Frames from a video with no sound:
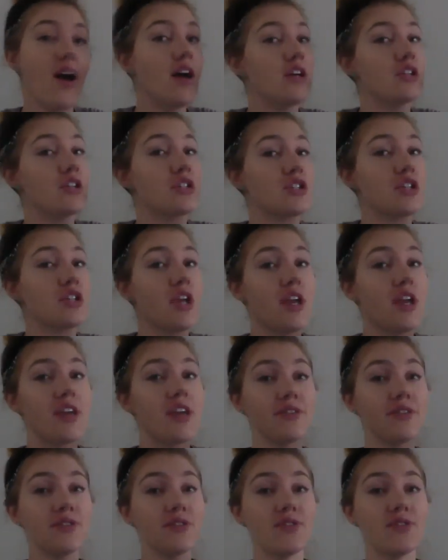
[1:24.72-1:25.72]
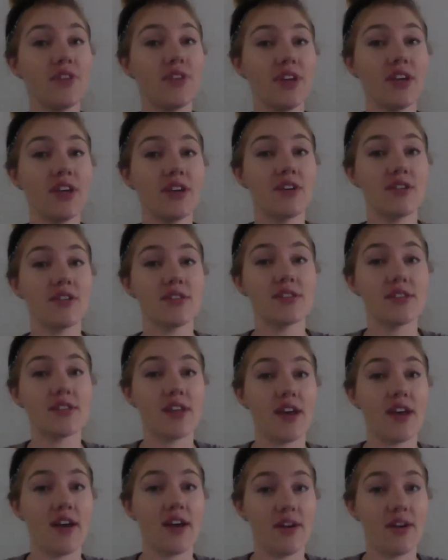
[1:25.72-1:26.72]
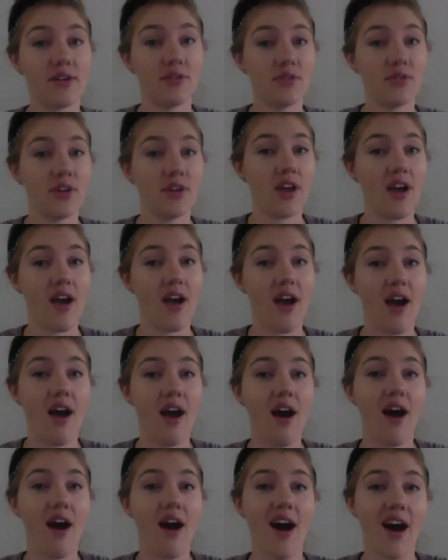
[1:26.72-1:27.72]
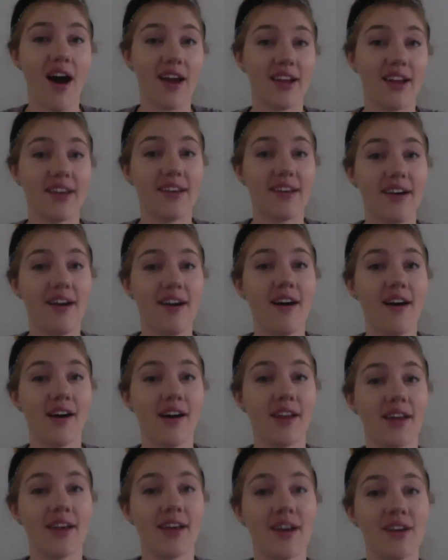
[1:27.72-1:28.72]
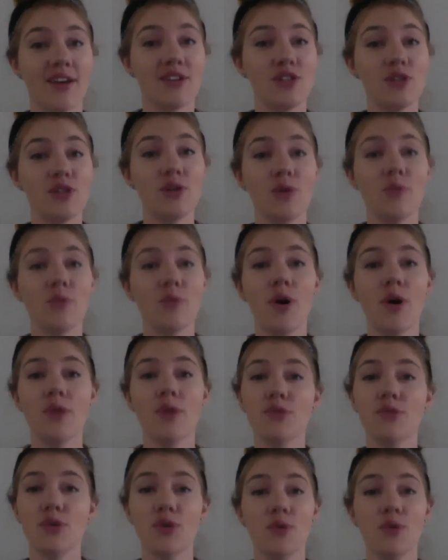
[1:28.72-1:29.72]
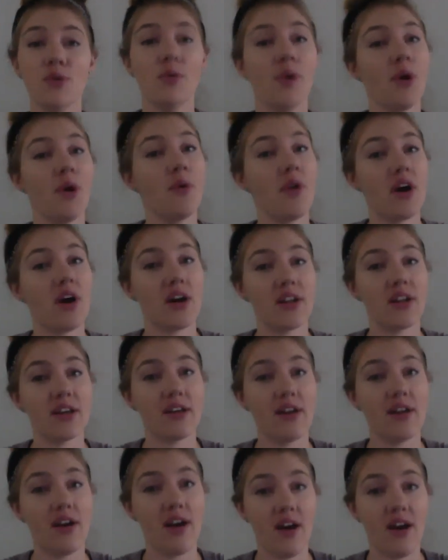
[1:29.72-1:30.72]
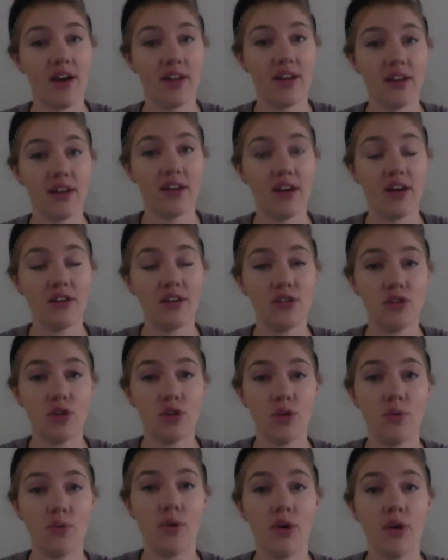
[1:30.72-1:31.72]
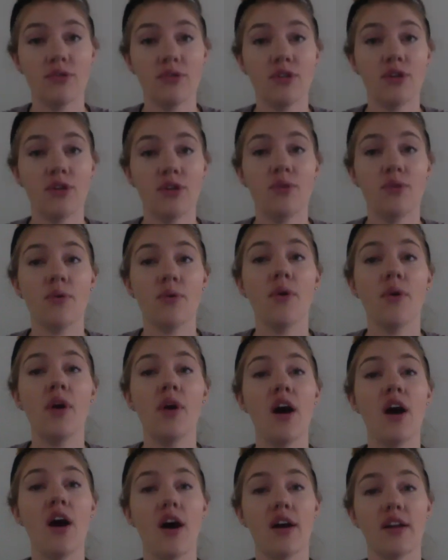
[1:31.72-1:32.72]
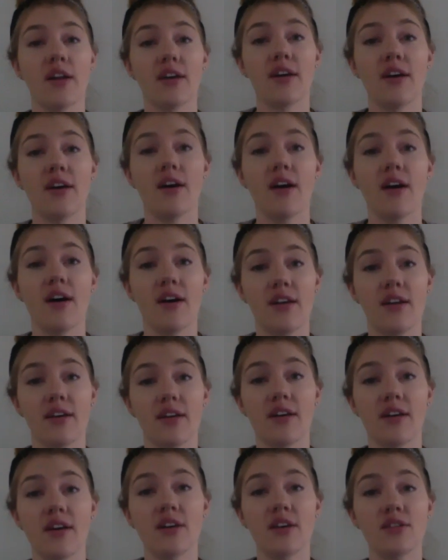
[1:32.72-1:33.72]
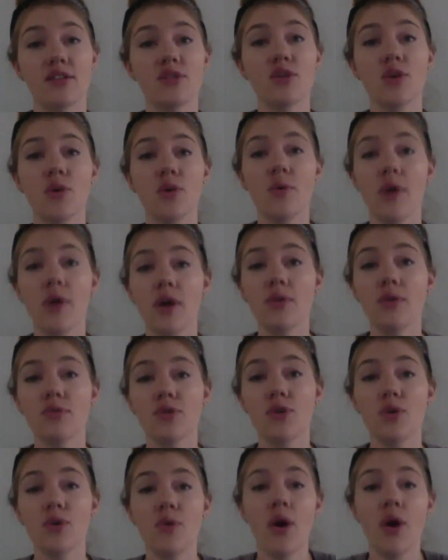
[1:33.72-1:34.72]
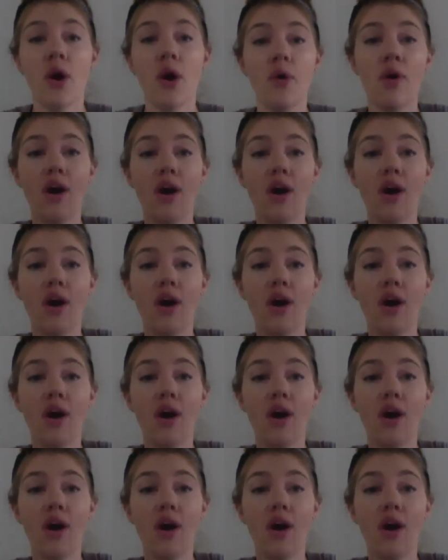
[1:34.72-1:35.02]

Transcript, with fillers: Shake those fingers down. Annika, Annika, duo, duo. Annika, Annika, duo, duo. Annika, Annika, duo, duo.